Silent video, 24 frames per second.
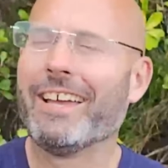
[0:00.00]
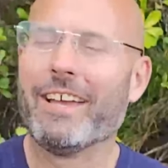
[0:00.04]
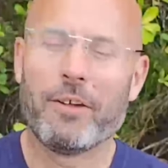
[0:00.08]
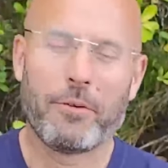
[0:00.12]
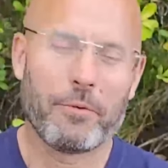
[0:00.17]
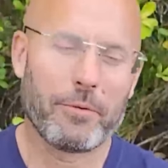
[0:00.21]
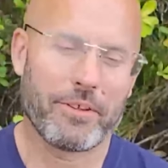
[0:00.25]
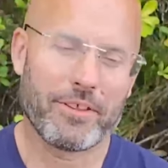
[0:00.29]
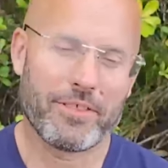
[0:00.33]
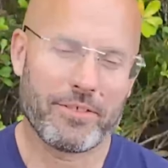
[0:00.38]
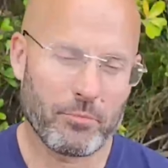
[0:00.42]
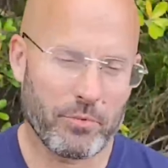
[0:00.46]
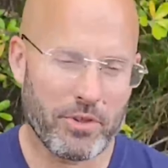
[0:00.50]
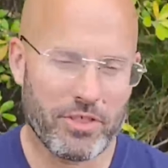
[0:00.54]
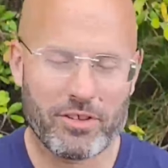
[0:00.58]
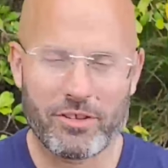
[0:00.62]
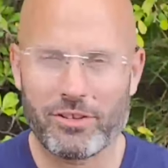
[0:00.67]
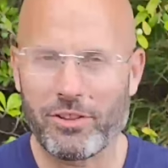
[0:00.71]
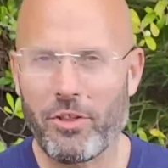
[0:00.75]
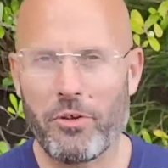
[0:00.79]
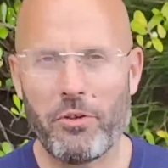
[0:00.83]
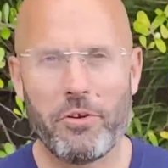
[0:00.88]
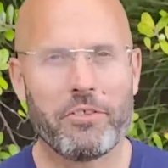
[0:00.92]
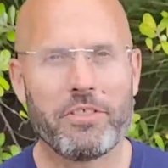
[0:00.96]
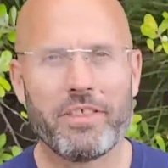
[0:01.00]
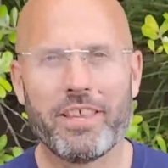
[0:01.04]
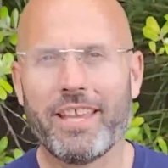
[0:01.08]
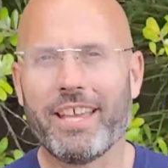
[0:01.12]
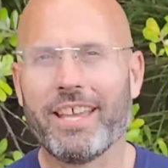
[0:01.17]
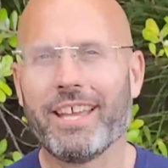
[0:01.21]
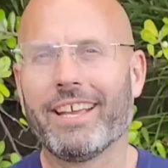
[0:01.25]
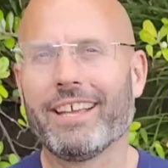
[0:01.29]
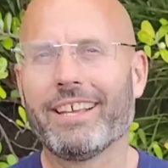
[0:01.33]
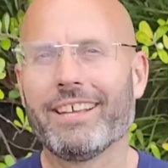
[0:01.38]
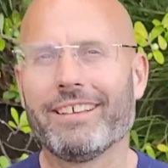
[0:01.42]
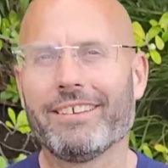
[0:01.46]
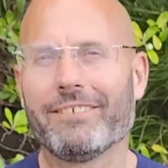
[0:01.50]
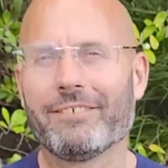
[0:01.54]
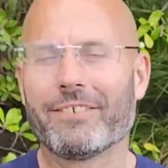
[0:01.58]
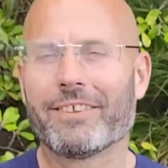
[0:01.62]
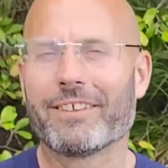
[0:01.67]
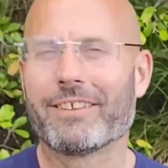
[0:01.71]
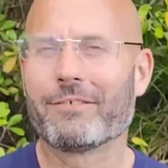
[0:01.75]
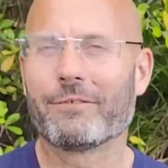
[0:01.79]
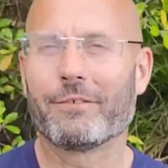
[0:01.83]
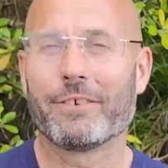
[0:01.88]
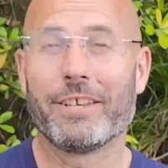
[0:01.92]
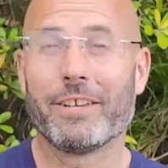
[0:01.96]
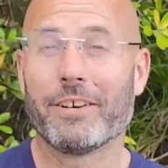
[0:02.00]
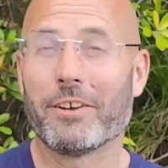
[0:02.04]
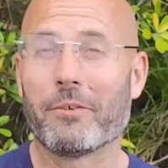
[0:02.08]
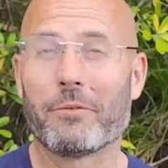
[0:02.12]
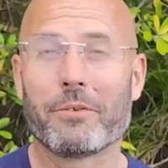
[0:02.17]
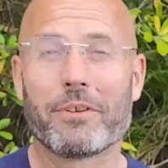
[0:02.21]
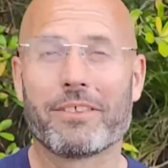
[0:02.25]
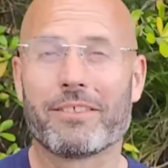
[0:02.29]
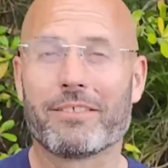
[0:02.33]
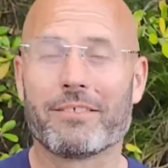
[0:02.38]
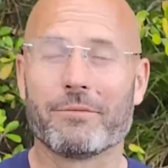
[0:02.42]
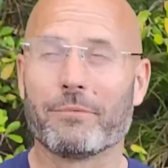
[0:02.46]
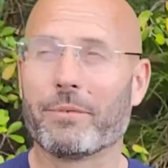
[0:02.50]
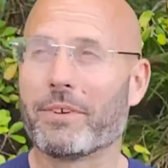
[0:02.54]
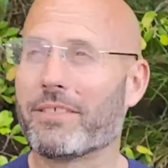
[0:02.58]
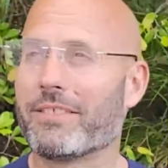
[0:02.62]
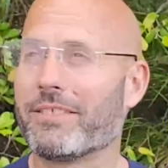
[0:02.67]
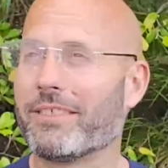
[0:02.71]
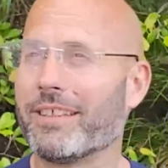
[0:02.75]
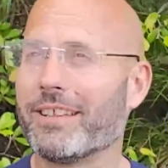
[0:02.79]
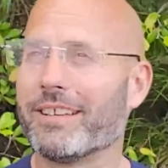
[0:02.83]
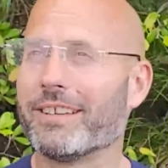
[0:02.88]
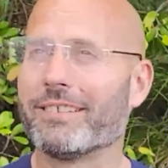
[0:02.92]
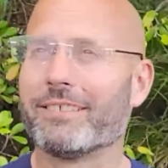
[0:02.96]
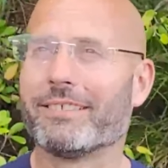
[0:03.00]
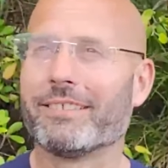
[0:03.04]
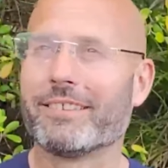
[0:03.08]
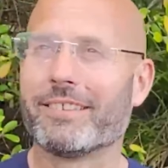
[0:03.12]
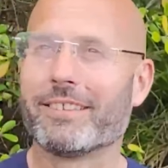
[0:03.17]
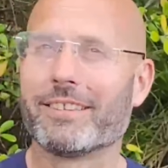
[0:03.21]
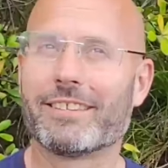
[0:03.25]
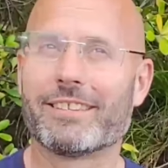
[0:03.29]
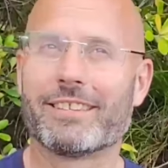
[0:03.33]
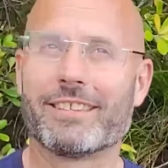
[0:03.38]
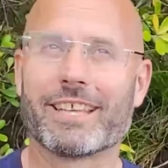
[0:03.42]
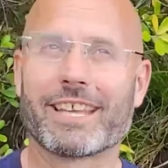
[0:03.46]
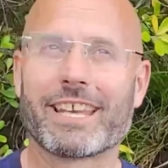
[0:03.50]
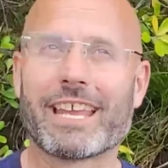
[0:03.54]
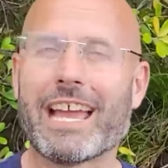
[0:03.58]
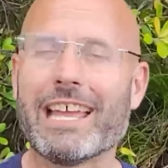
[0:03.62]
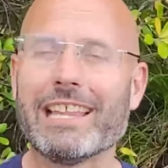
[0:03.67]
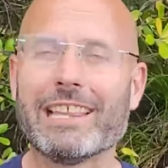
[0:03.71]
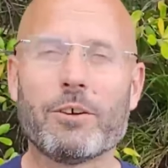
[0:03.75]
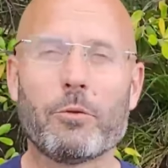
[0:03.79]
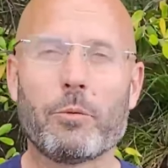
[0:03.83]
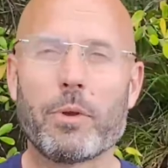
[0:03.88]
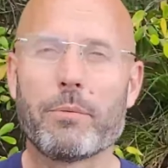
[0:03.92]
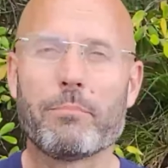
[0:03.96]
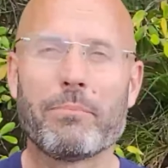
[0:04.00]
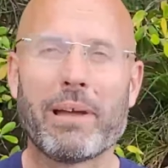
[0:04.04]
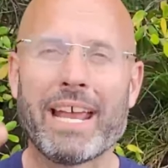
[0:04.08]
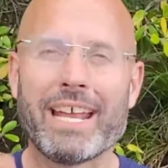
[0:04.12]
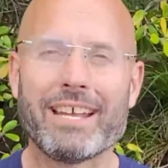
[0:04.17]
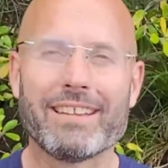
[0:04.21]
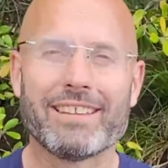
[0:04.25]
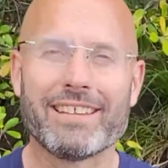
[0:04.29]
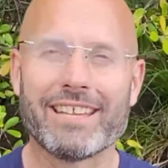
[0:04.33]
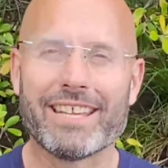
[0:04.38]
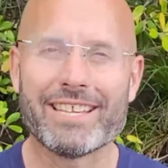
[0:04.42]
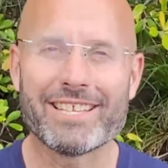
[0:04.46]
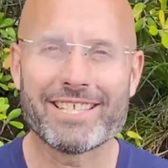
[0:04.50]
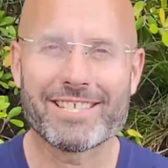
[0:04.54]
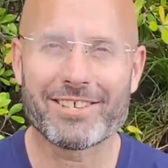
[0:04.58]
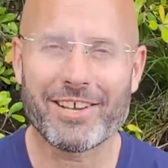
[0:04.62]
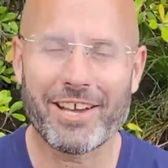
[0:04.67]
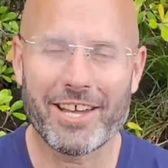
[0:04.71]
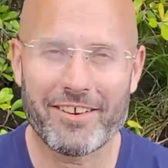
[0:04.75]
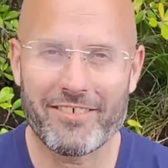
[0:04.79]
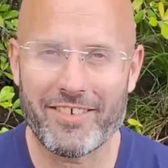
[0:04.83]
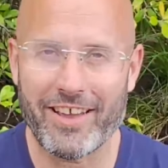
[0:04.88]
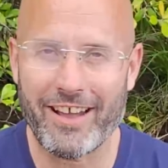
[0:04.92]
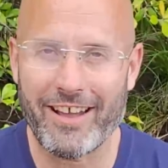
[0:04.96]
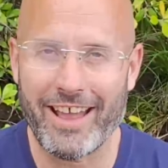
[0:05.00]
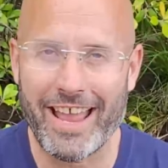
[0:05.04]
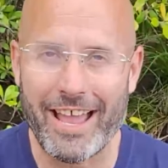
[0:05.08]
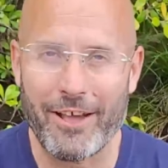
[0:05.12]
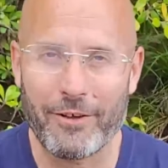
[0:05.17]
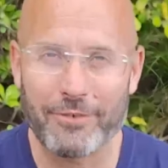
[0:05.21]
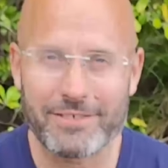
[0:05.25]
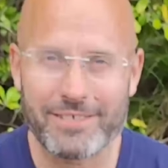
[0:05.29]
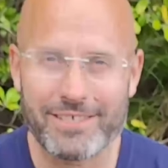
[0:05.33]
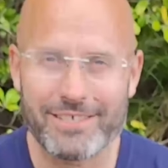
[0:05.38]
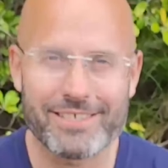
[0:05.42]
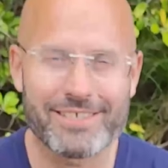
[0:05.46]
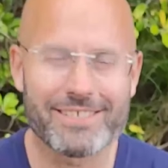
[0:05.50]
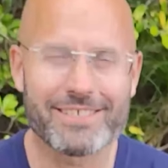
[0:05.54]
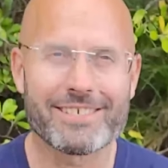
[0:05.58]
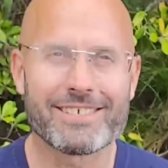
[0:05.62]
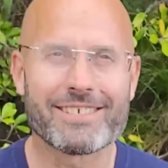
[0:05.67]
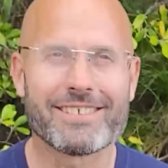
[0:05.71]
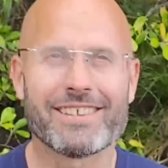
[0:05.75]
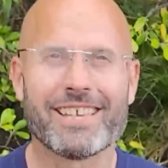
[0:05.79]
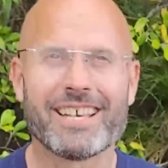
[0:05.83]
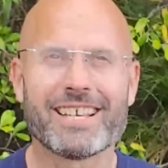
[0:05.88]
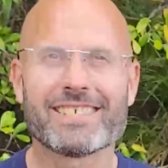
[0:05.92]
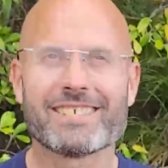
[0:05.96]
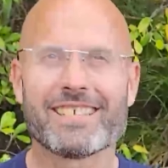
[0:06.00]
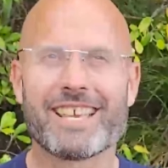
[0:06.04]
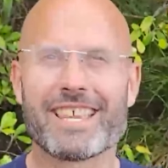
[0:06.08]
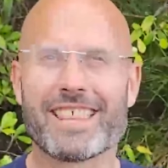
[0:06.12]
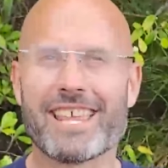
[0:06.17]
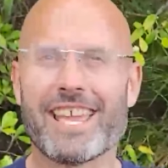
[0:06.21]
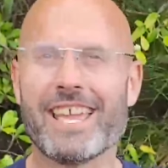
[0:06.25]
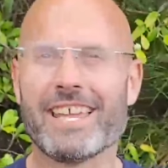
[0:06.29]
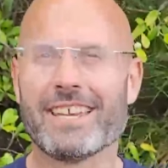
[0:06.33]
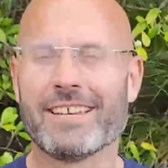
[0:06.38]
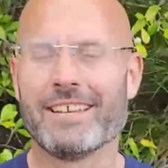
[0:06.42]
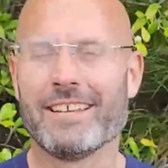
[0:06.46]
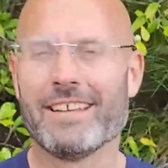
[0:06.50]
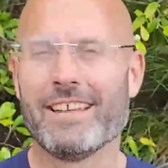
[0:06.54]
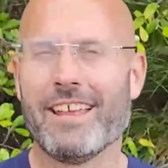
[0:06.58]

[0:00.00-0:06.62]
with clothing, with the color we paint the inside of our houses, things like that.